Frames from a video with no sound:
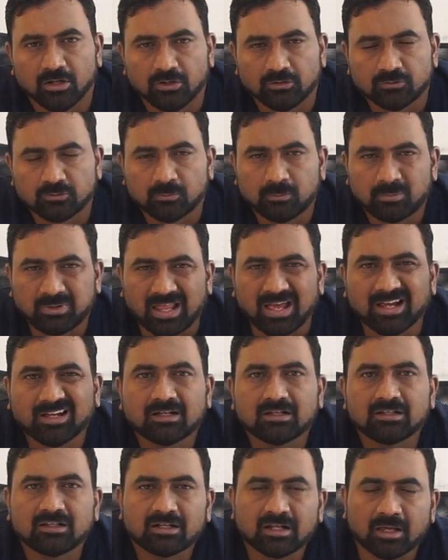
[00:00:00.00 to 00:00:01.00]
So
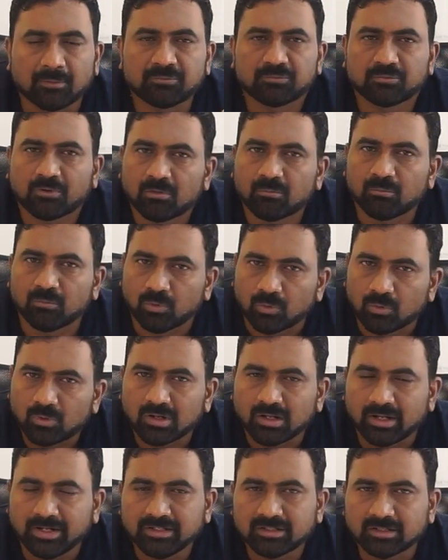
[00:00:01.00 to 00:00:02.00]
black color absorb more
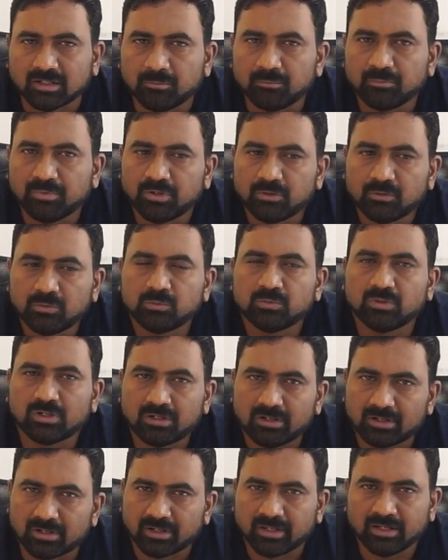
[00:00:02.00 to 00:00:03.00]
light compared to
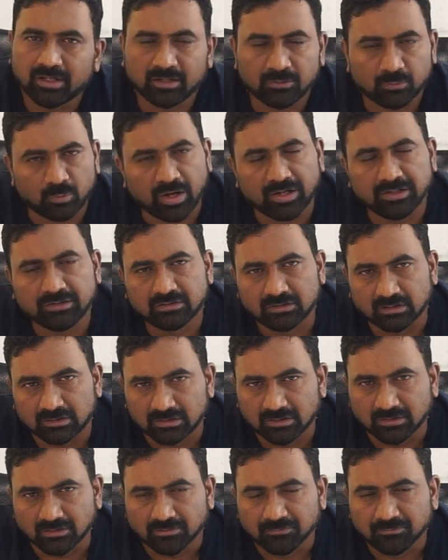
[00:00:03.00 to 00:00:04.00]
a gray and white
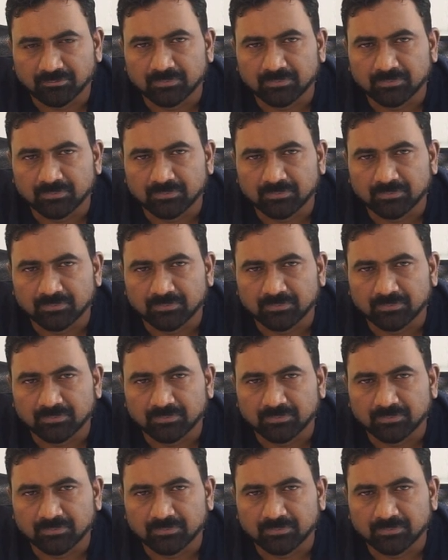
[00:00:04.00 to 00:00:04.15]
color